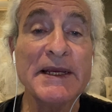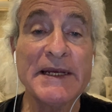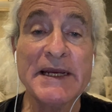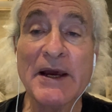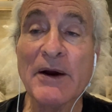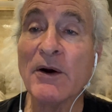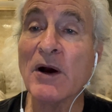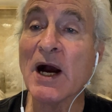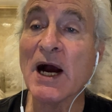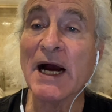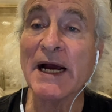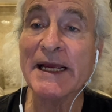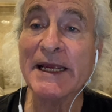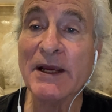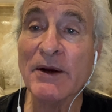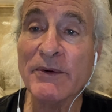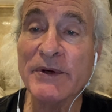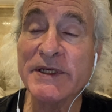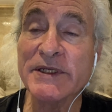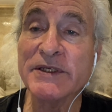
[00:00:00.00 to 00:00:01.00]
Now, I
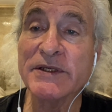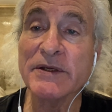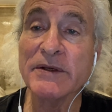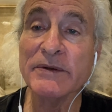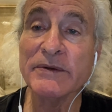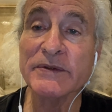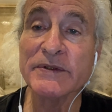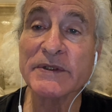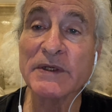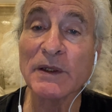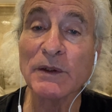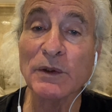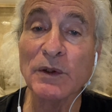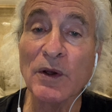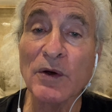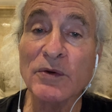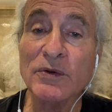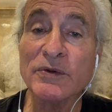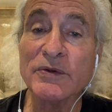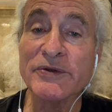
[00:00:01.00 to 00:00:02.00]
always use a
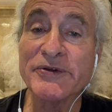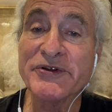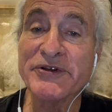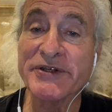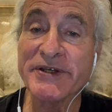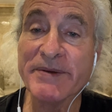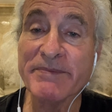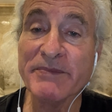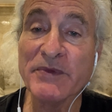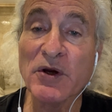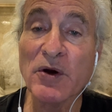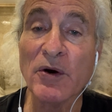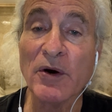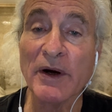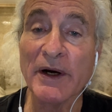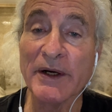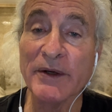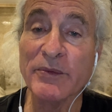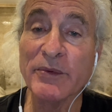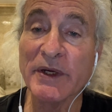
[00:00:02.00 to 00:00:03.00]
local SIM
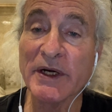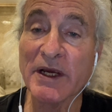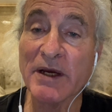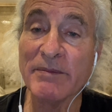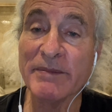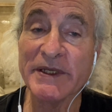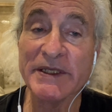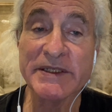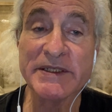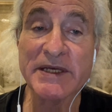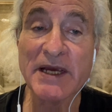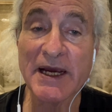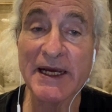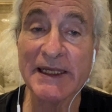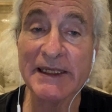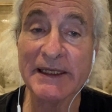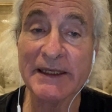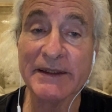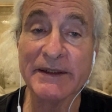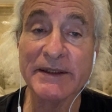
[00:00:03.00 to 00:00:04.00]
card when I'm in
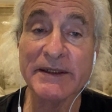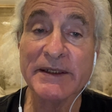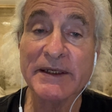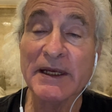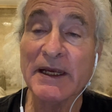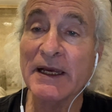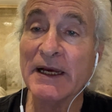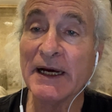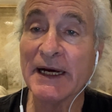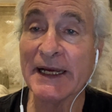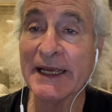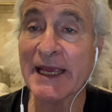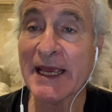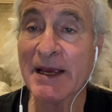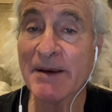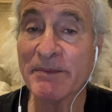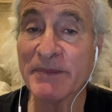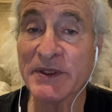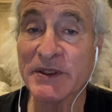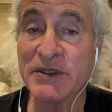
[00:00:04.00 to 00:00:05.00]
Thailand. I
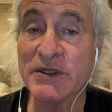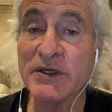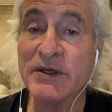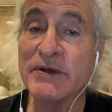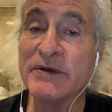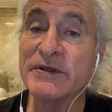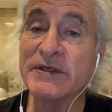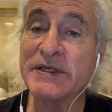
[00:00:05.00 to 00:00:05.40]
happen to use